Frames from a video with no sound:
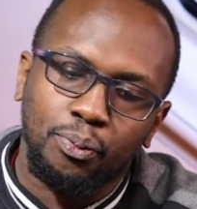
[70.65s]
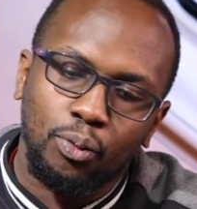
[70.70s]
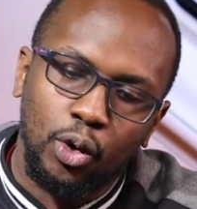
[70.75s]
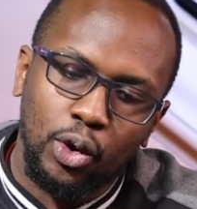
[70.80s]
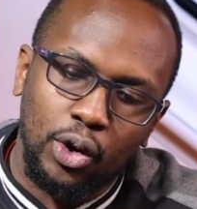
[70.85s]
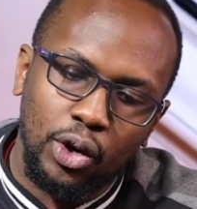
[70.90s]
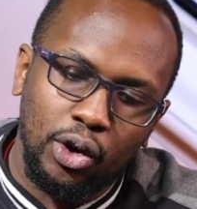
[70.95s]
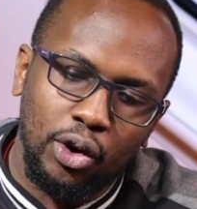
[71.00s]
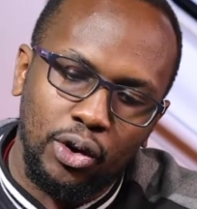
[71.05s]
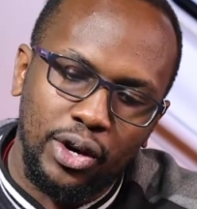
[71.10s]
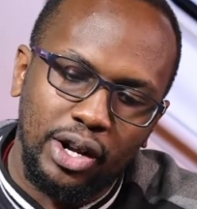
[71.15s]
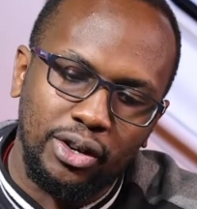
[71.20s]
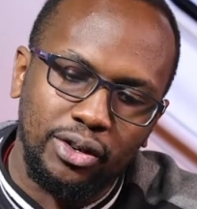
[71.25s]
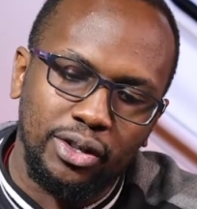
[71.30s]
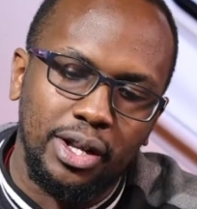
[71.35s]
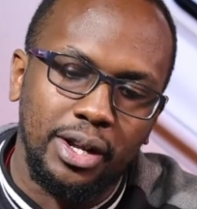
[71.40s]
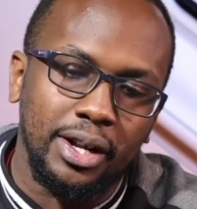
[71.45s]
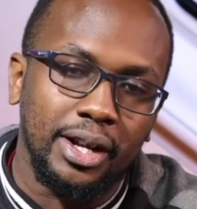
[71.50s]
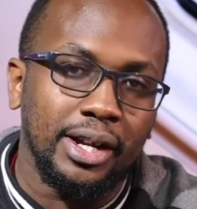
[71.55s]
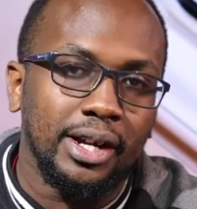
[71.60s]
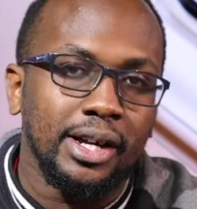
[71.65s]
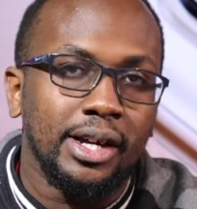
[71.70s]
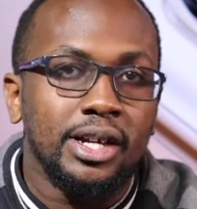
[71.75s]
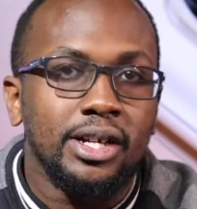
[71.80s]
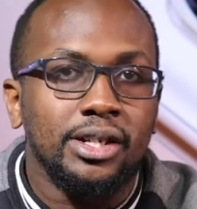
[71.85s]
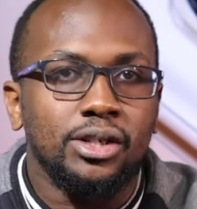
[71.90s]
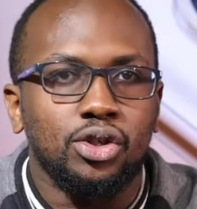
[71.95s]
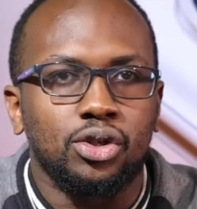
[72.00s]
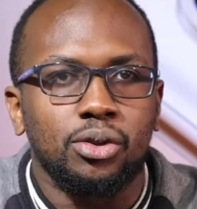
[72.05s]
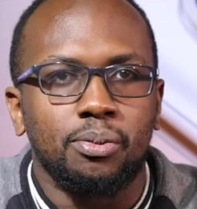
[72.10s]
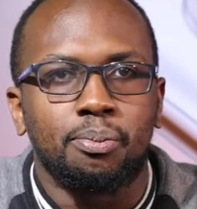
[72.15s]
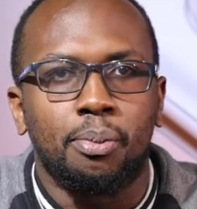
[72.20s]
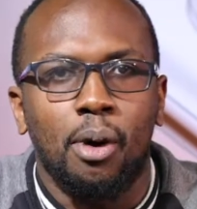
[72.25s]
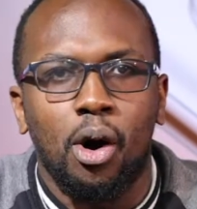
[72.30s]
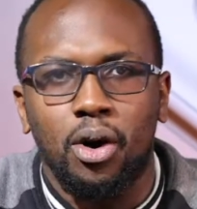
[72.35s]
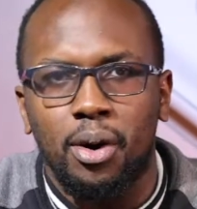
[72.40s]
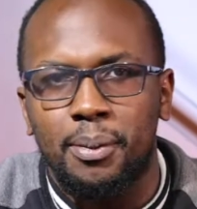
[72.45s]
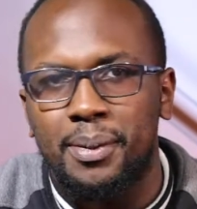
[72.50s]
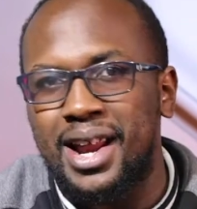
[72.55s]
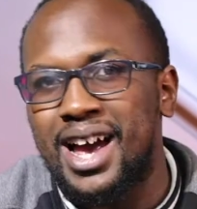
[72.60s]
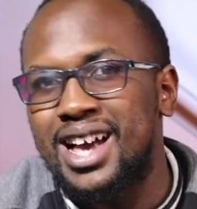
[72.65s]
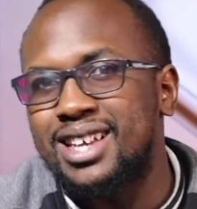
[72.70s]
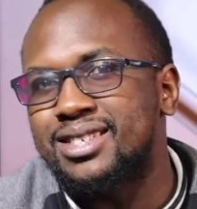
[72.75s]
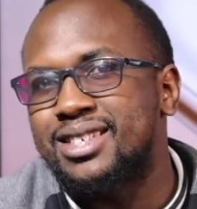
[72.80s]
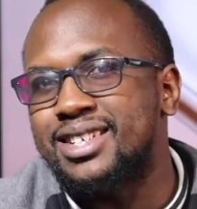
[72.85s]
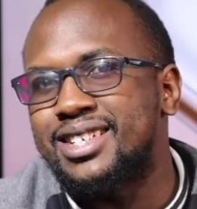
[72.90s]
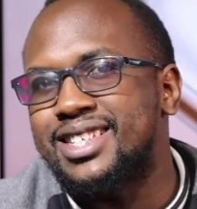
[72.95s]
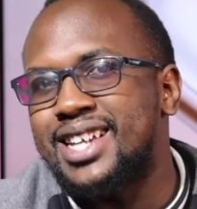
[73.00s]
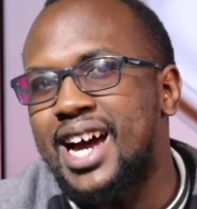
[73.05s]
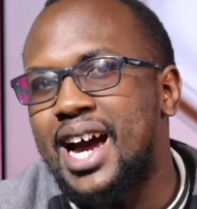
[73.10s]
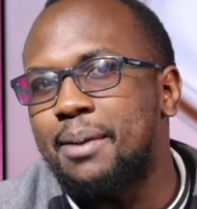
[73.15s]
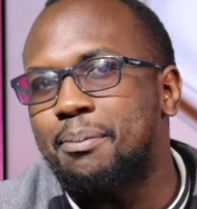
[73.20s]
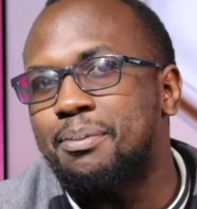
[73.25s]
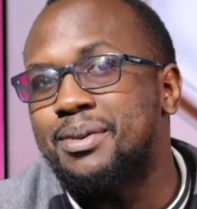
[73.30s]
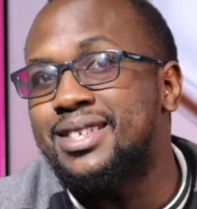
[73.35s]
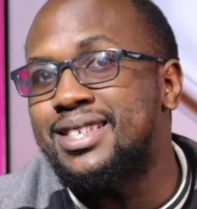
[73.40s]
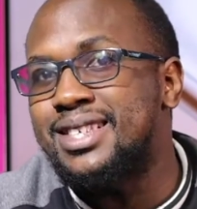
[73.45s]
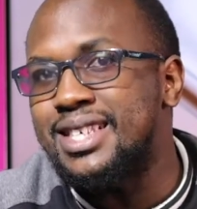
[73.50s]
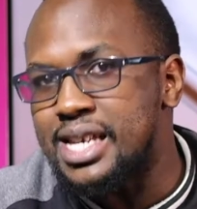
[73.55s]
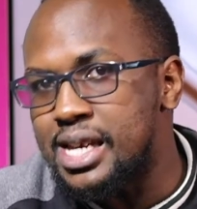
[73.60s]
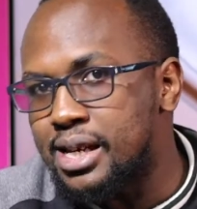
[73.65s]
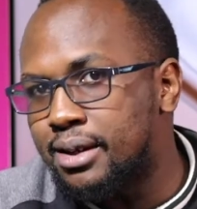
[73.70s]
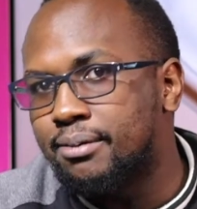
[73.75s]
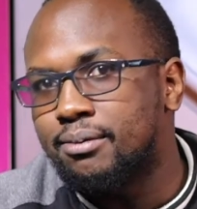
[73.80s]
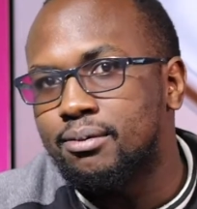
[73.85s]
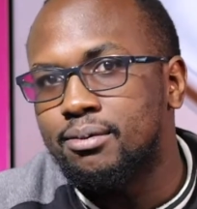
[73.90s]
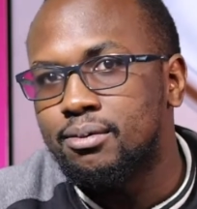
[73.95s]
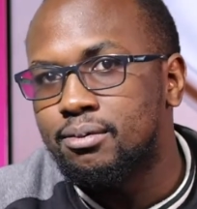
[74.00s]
When you go down the bottom, it has the Type C.